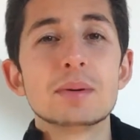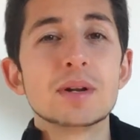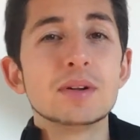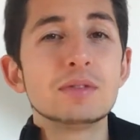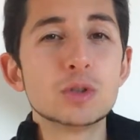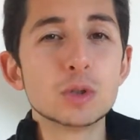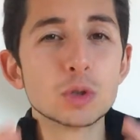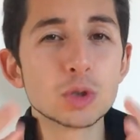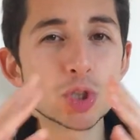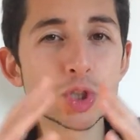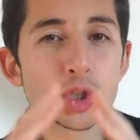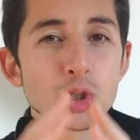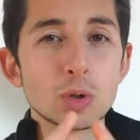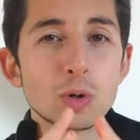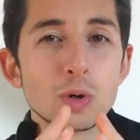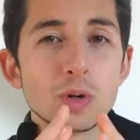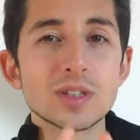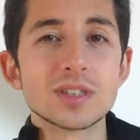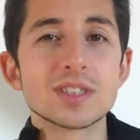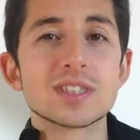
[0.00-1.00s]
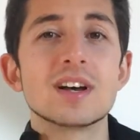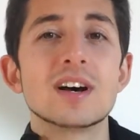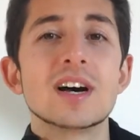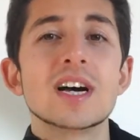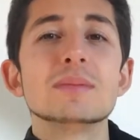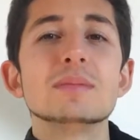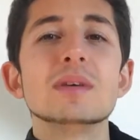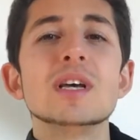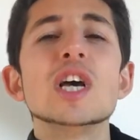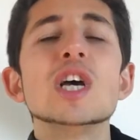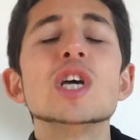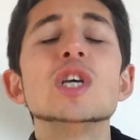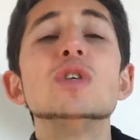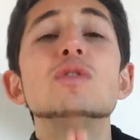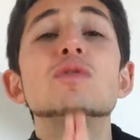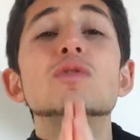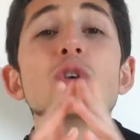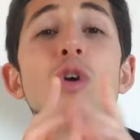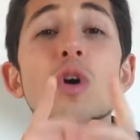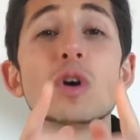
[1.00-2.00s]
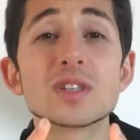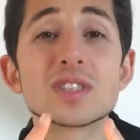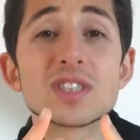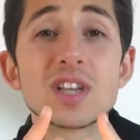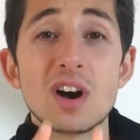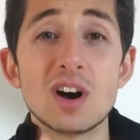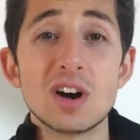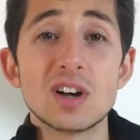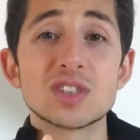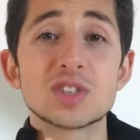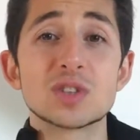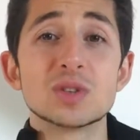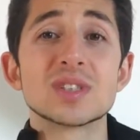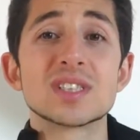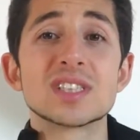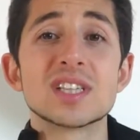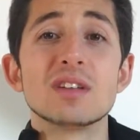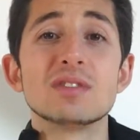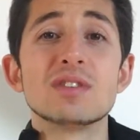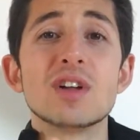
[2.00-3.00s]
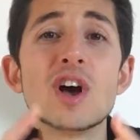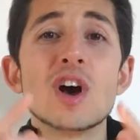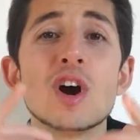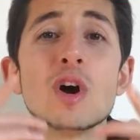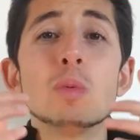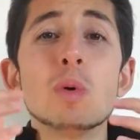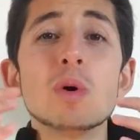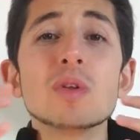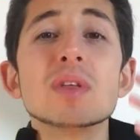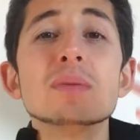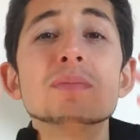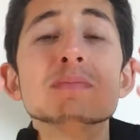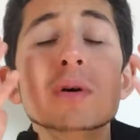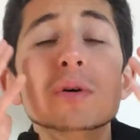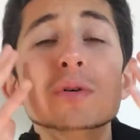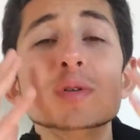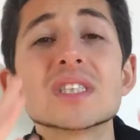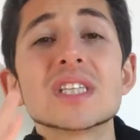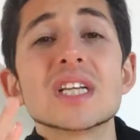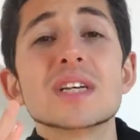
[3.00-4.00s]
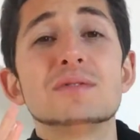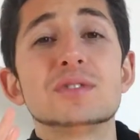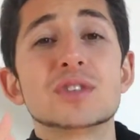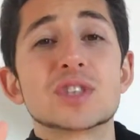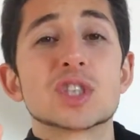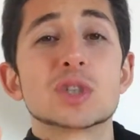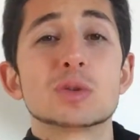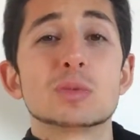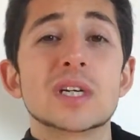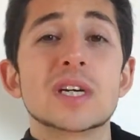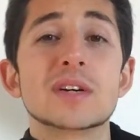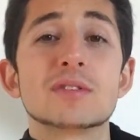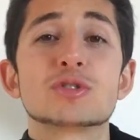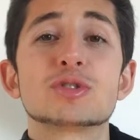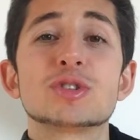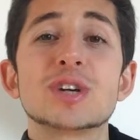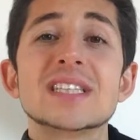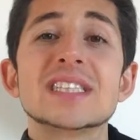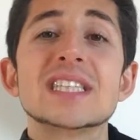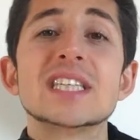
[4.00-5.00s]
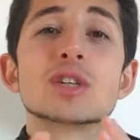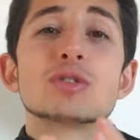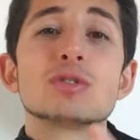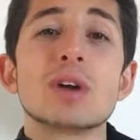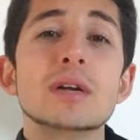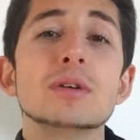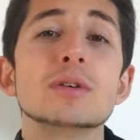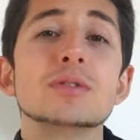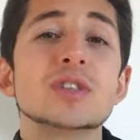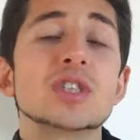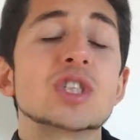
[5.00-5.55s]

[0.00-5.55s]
But if you're short on time, you've got to ask yourself what the most efficient way of creating great